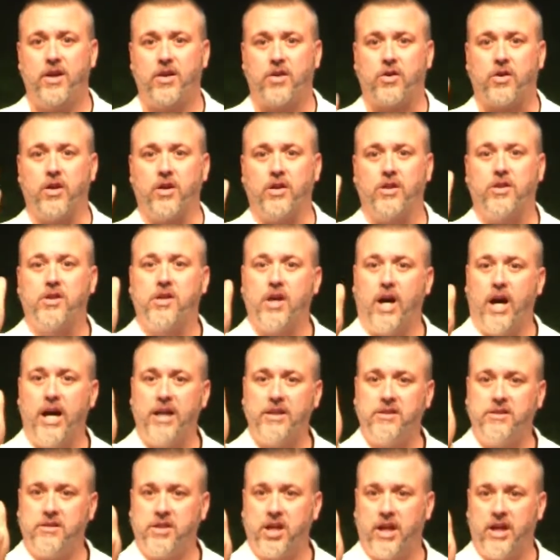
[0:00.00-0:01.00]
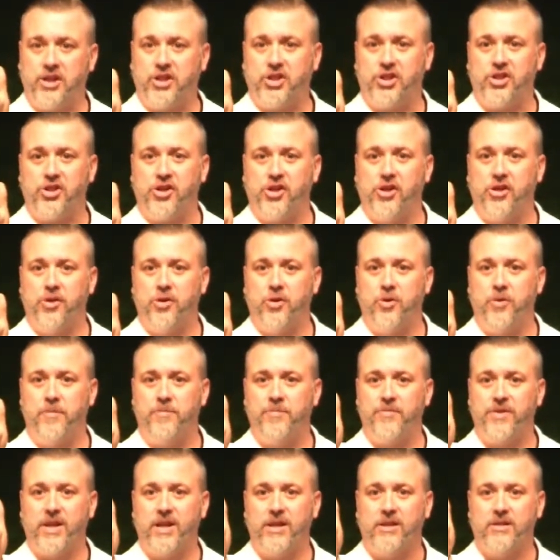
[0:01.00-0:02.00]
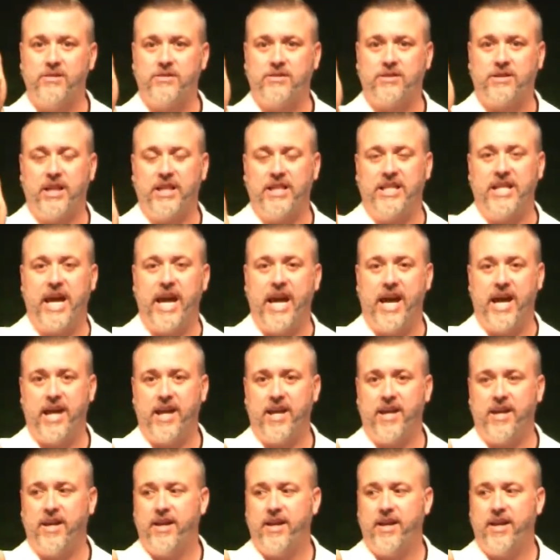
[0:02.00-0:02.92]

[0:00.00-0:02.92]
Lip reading: Could God touch you today?